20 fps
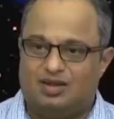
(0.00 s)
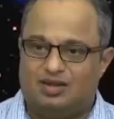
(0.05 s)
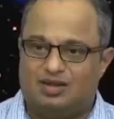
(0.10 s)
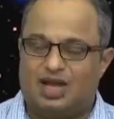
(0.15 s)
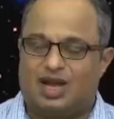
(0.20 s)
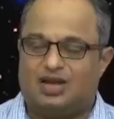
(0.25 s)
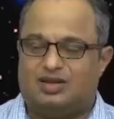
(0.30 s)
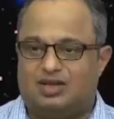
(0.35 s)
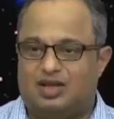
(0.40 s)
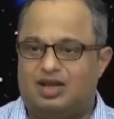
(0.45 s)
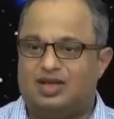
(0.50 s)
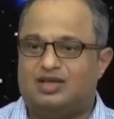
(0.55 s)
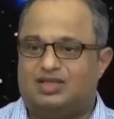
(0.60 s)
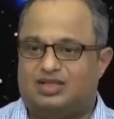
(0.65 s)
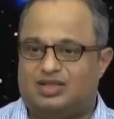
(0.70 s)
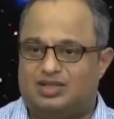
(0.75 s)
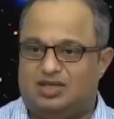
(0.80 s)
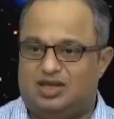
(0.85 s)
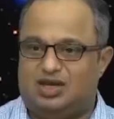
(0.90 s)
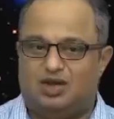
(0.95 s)
That
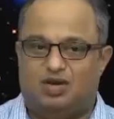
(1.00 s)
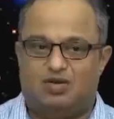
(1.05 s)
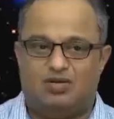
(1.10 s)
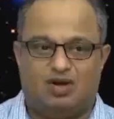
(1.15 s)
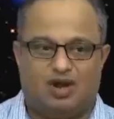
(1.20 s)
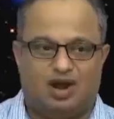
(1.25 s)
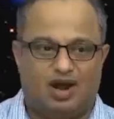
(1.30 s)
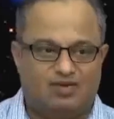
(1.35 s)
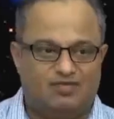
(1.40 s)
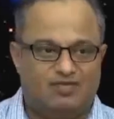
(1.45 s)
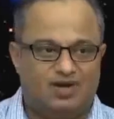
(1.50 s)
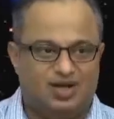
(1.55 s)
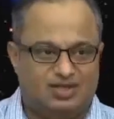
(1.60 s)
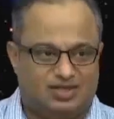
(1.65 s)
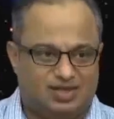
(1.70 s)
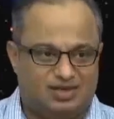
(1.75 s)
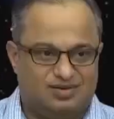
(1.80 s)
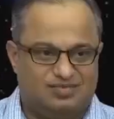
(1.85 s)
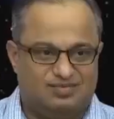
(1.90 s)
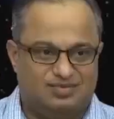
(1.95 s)
is
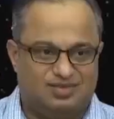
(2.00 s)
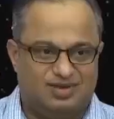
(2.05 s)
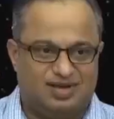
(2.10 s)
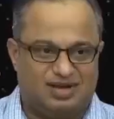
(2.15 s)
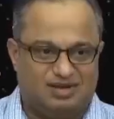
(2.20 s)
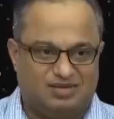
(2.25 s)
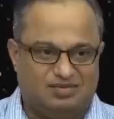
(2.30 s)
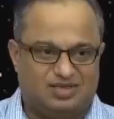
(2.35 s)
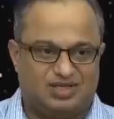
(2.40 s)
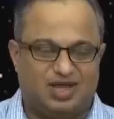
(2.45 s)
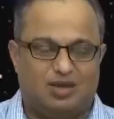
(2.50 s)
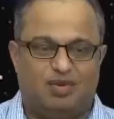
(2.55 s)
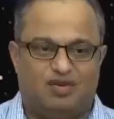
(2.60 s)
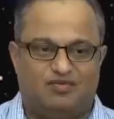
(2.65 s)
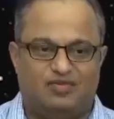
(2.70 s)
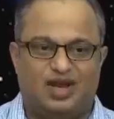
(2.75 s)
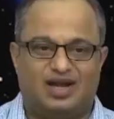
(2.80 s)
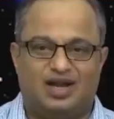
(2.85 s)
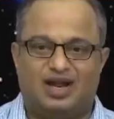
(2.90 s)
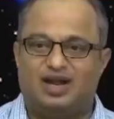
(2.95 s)
converted, that some
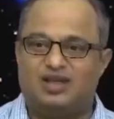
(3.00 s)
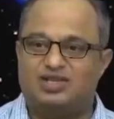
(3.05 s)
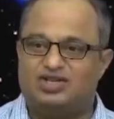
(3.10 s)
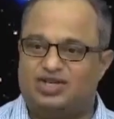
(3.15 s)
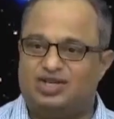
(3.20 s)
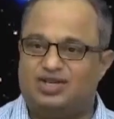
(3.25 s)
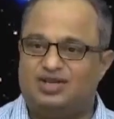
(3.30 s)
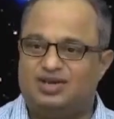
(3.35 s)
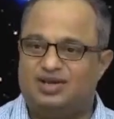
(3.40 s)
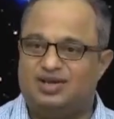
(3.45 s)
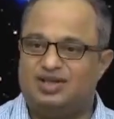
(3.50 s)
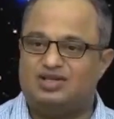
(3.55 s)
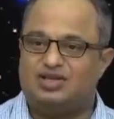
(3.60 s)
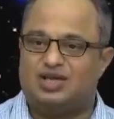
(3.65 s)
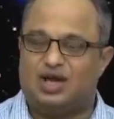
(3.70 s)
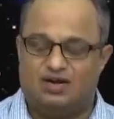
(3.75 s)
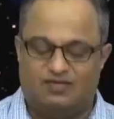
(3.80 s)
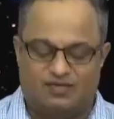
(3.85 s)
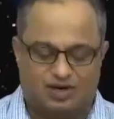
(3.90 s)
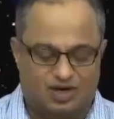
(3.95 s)
of that energy is
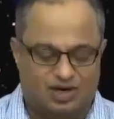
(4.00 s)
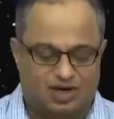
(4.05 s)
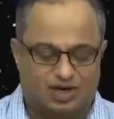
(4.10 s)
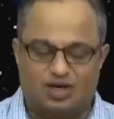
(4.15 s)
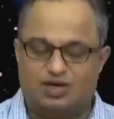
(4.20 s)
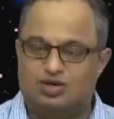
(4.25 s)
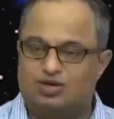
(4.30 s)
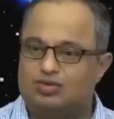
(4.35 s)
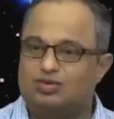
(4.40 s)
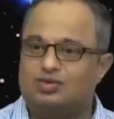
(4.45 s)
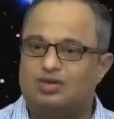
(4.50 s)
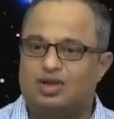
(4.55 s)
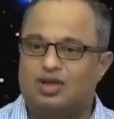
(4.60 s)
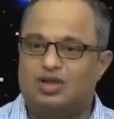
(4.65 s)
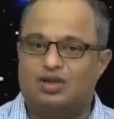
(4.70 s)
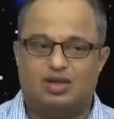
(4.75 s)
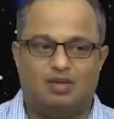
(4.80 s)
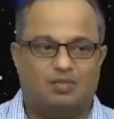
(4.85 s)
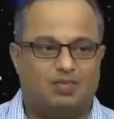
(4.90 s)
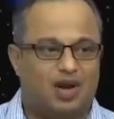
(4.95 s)
converted into
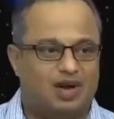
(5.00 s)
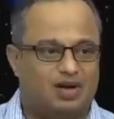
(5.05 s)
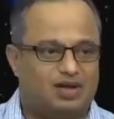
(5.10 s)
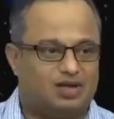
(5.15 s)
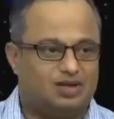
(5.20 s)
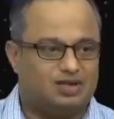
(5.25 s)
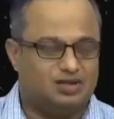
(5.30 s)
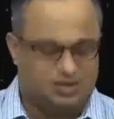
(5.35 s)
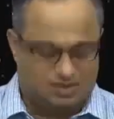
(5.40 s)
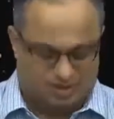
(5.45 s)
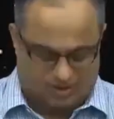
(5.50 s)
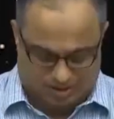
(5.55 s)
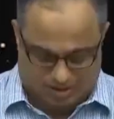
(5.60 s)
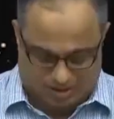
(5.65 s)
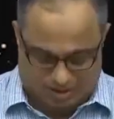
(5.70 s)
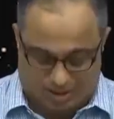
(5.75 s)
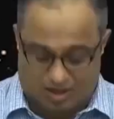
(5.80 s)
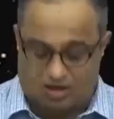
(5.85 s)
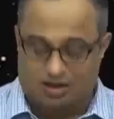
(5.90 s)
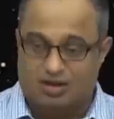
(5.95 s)
the particles
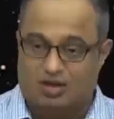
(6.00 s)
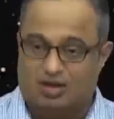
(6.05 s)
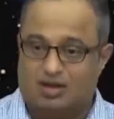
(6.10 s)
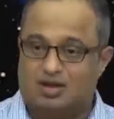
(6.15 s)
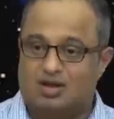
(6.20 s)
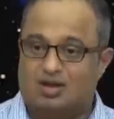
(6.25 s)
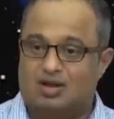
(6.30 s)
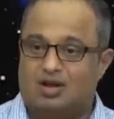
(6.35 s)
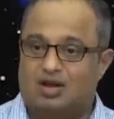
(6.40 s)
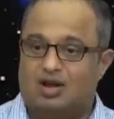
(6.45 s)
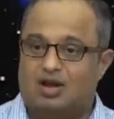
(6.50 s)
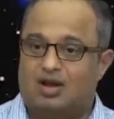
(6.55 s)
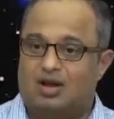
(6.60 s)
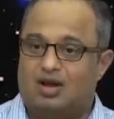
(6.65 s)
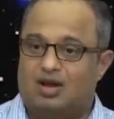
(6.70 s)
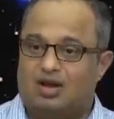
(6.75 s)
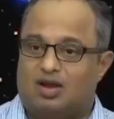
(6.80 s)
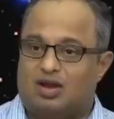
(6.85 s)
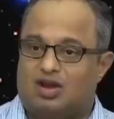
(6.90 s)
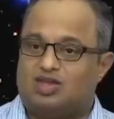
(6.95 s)

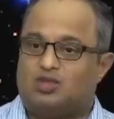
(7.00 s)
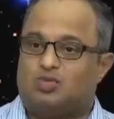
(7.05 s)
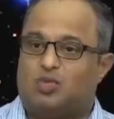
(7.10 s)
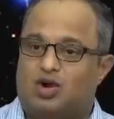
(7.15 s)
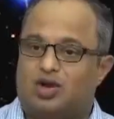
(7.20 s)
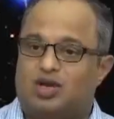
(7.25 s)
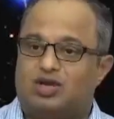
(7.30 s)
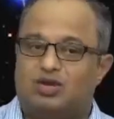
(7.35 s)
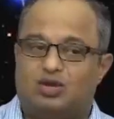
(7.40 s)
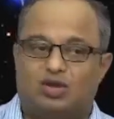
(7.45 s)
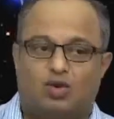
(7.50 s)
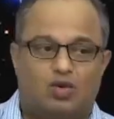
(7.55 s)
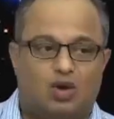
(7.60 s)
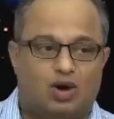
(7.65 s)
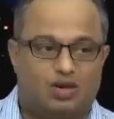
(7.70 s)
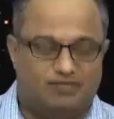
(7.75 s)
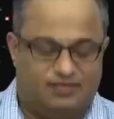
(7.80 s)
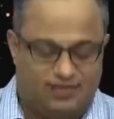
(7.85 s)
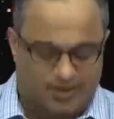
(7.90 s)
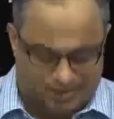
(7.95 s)
corresponding to the
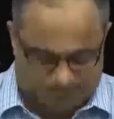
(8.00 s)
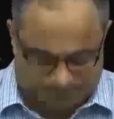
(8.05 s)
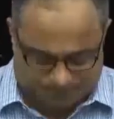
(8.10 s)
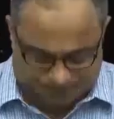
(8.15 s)
quantum field.